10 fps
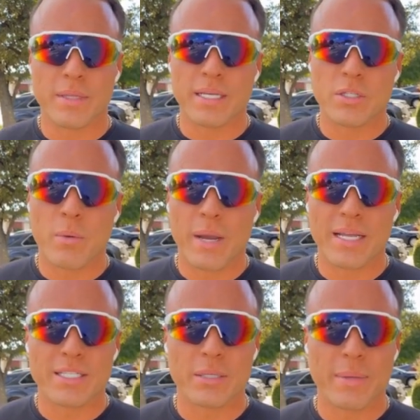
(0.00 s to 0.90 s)
Let's go
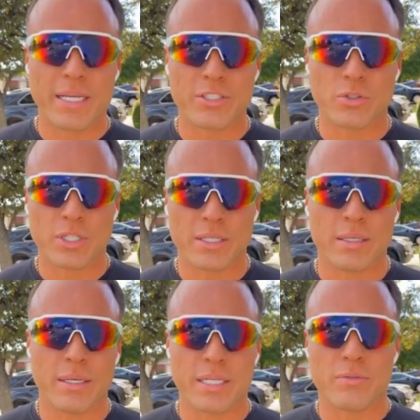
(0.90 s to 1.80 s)
back to the main screen.
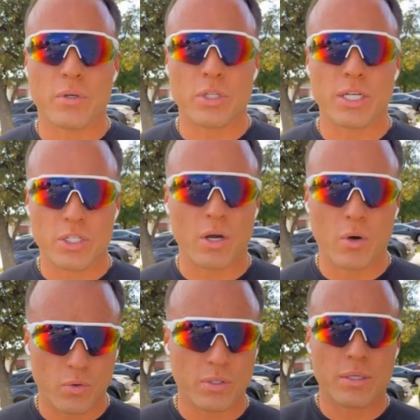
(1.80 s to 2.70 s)
If you click
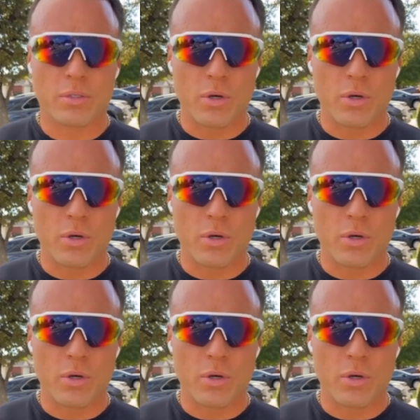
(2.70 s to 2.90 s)
Code,